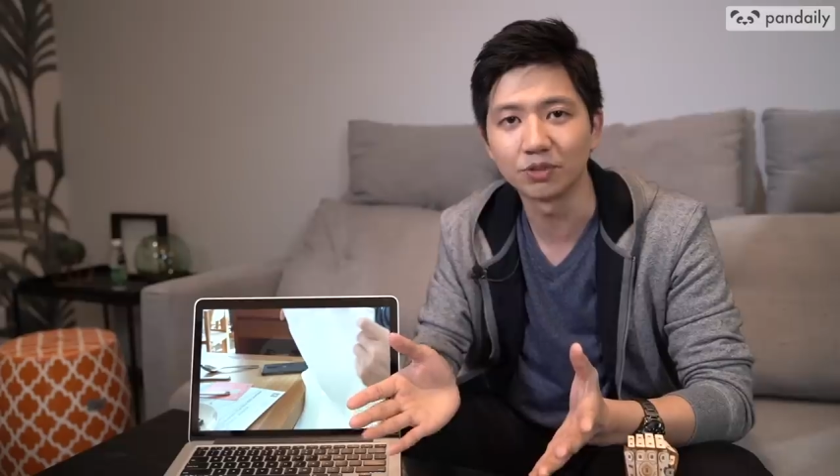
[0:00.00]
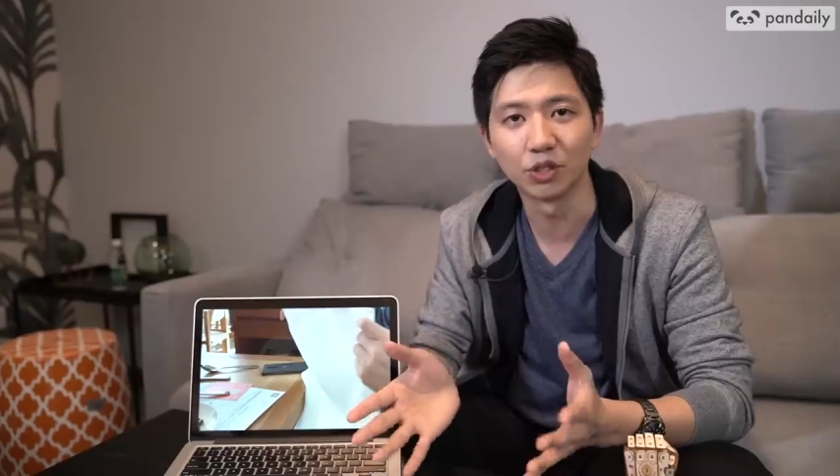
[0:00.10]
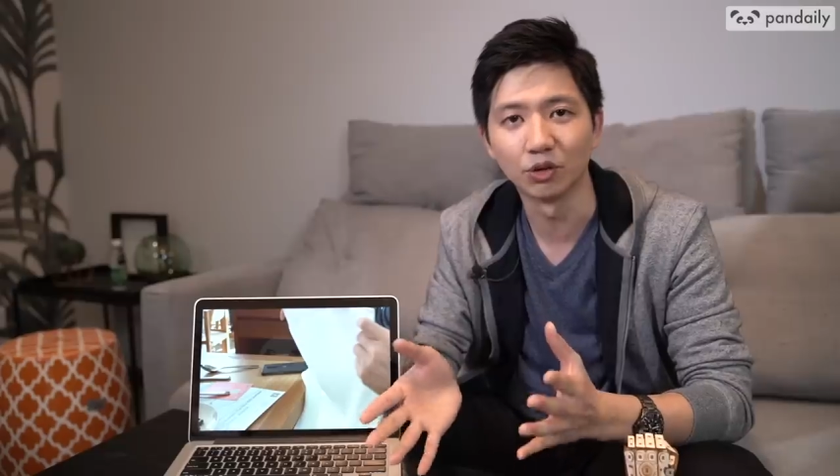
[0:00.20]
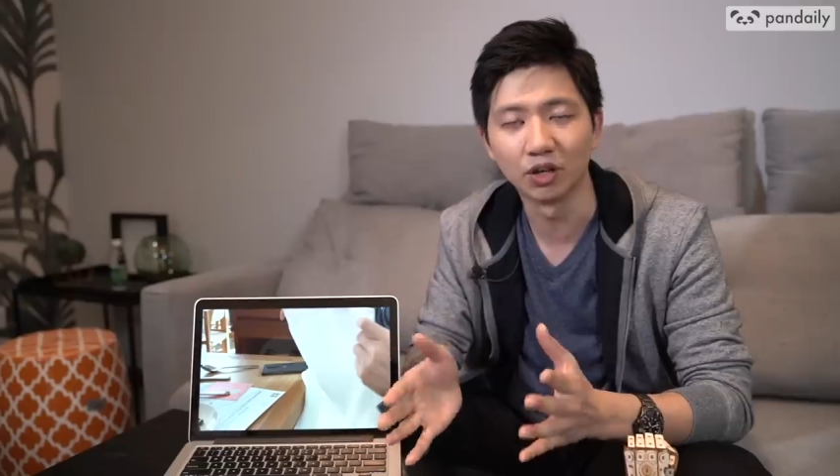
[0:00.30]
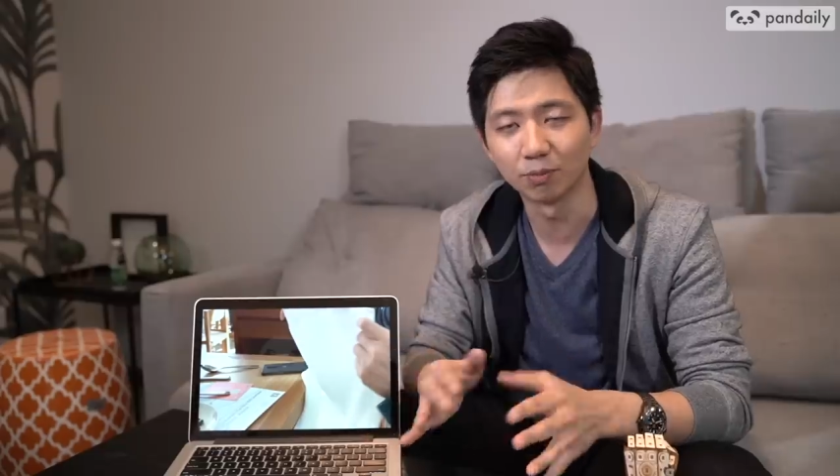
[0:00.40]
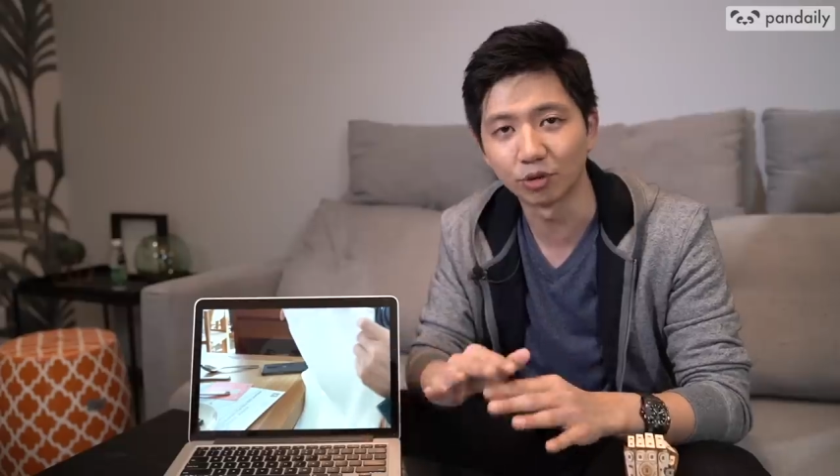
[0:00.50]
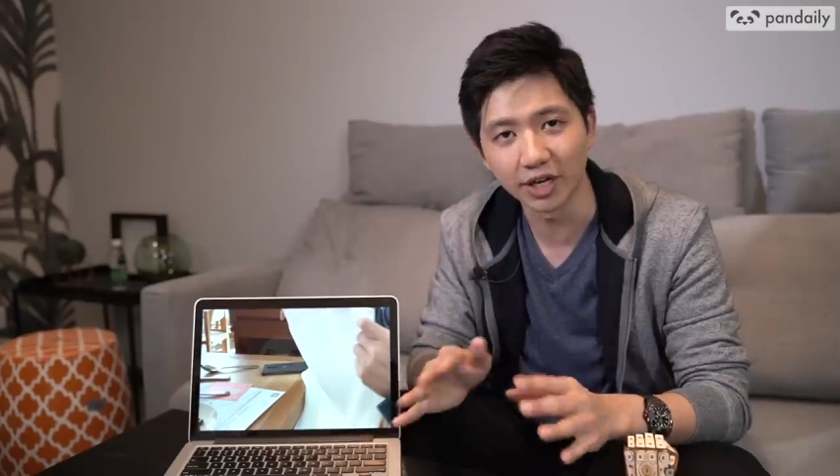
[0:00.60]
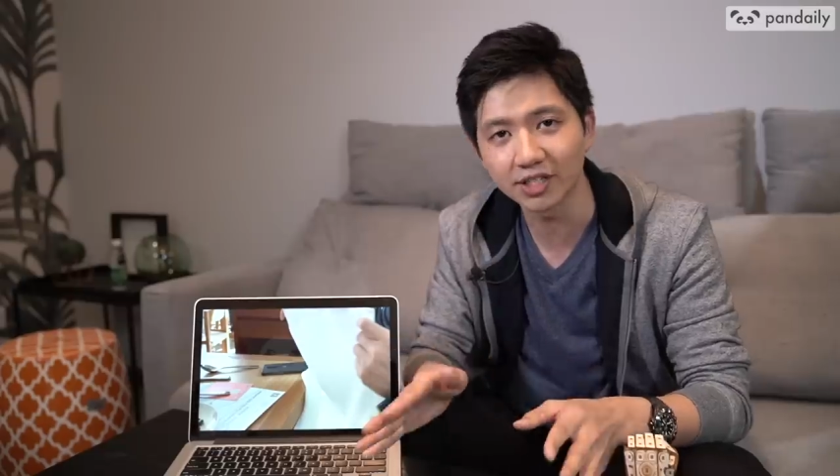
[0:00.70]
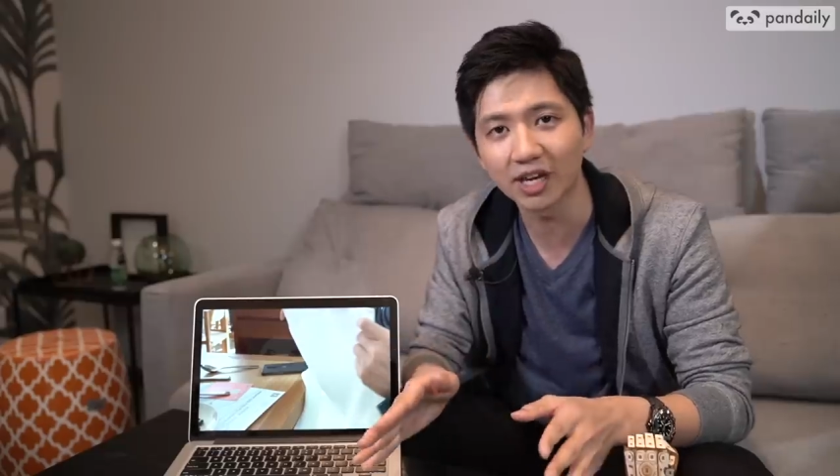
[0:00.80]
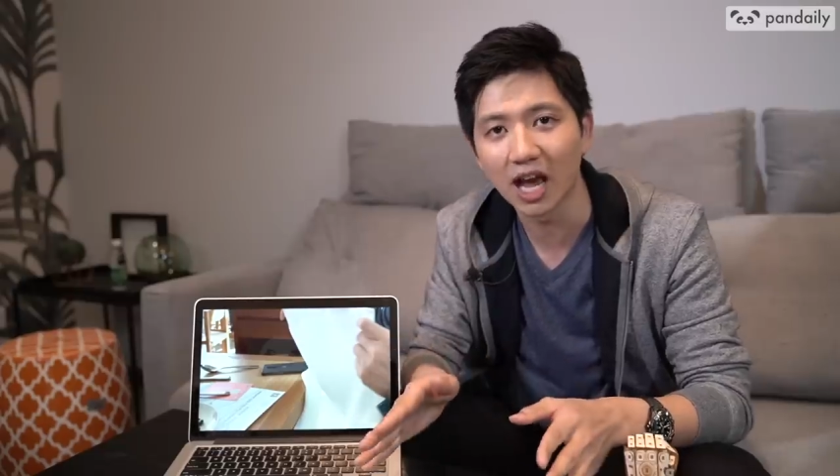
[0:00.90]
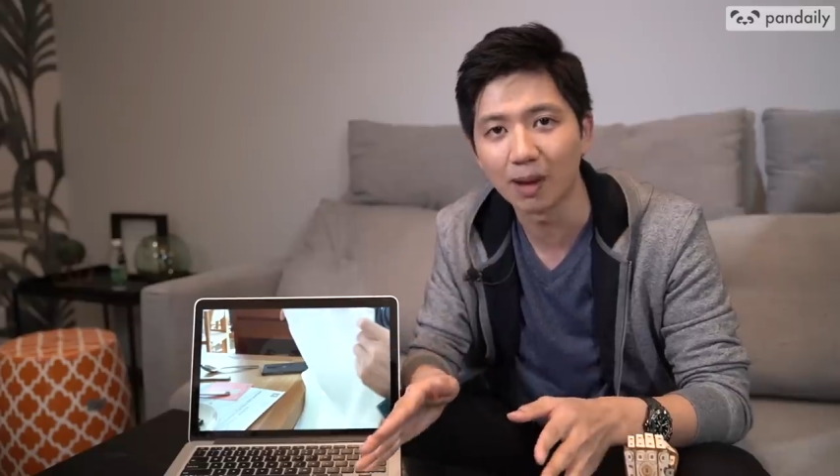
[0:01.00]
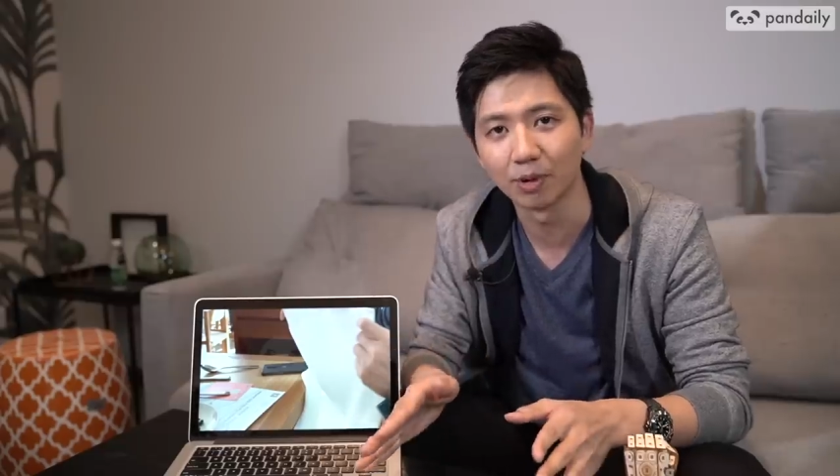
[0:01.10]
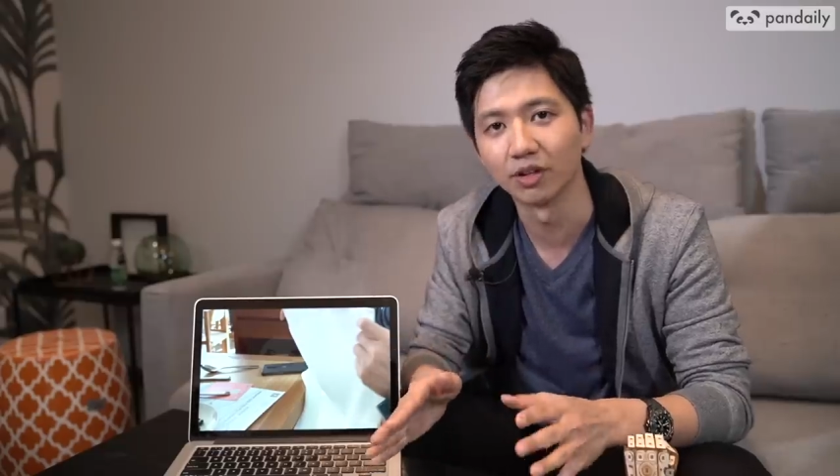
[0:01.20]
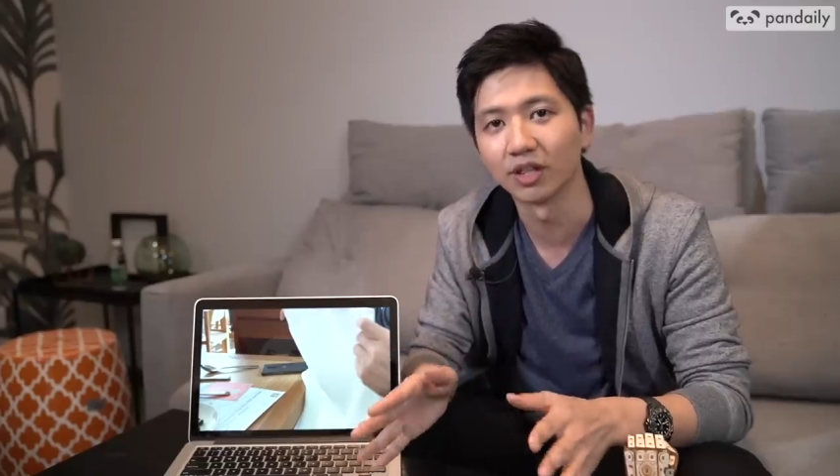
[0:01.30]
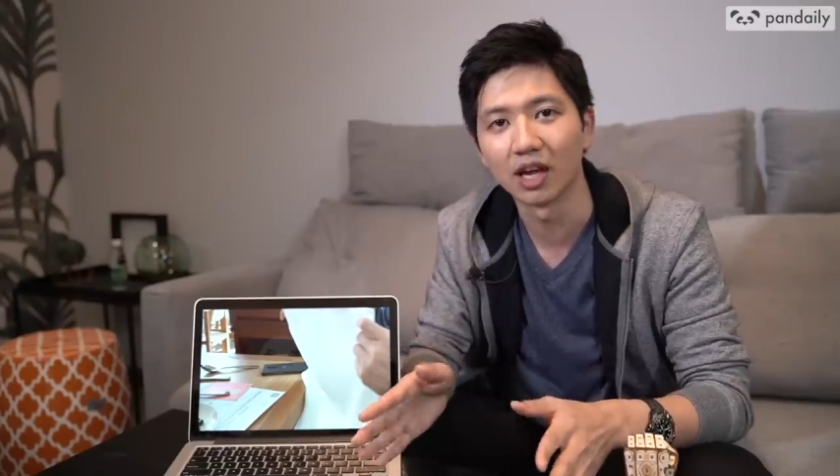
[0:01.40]
you know, a price cap
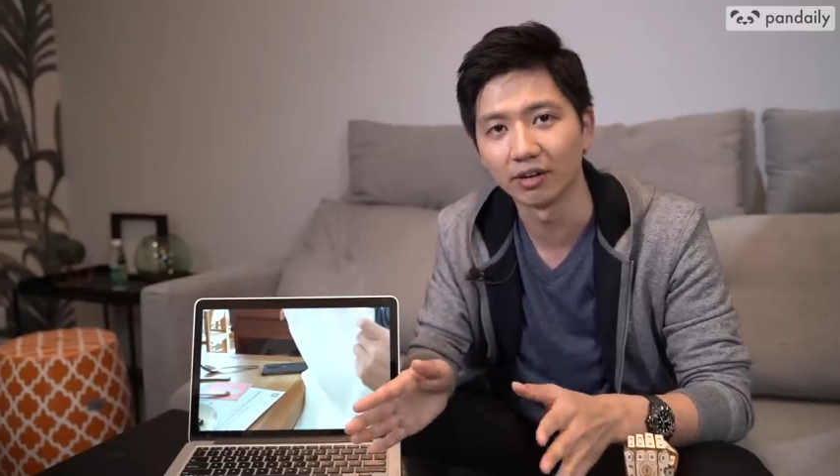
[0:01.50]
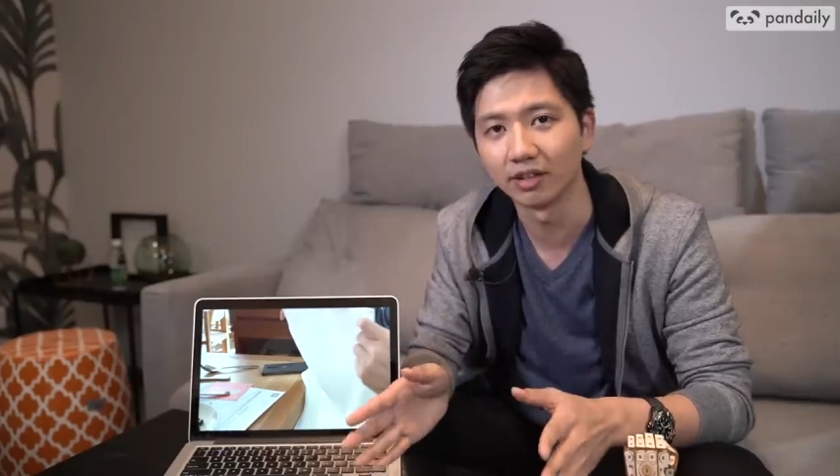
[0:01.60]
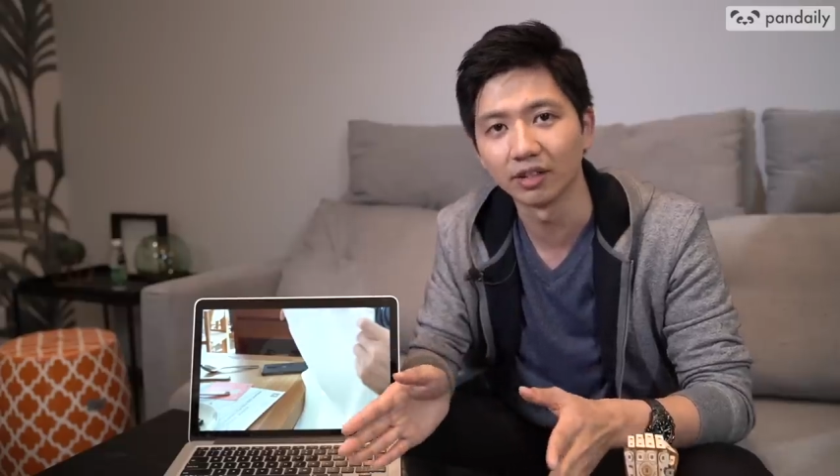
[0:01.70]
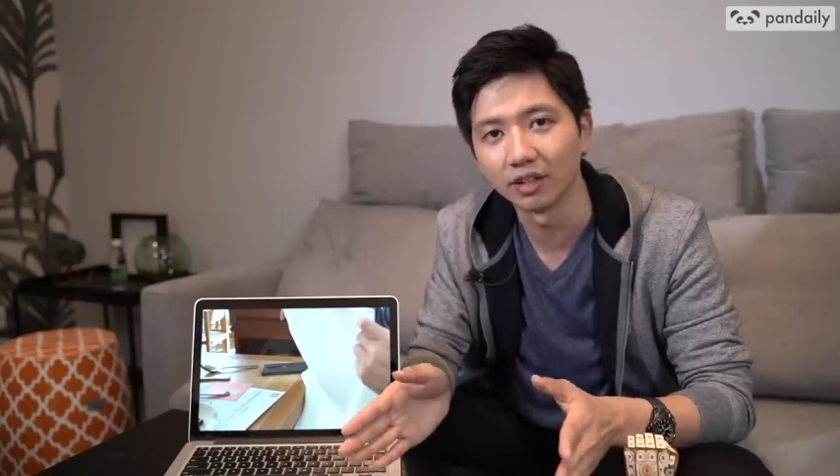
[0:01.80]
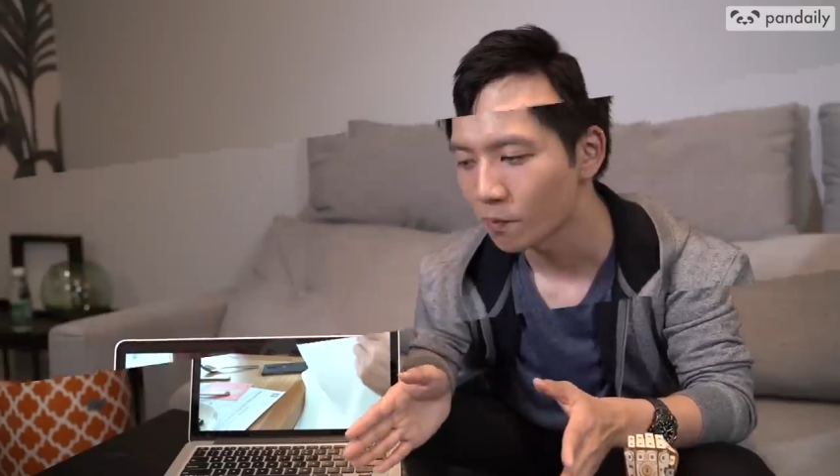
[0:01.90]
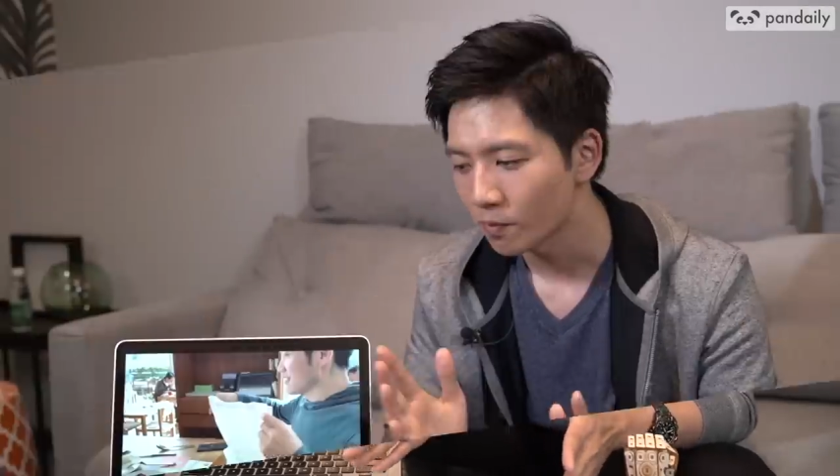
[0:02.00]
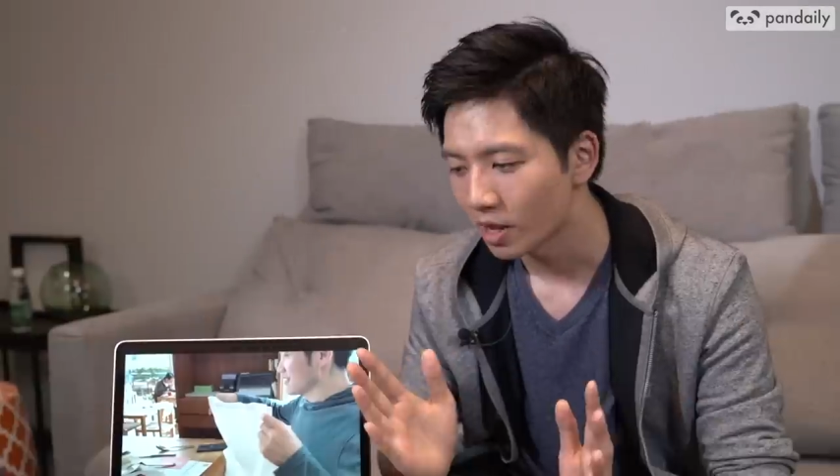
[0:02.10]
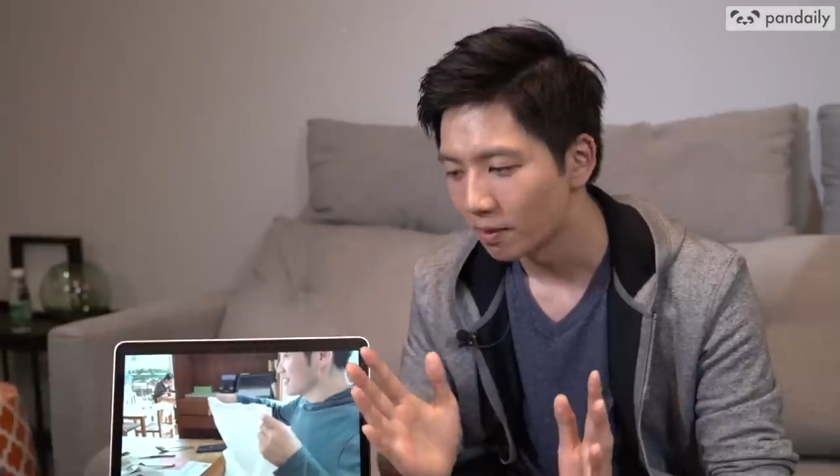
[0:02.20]
on that right now.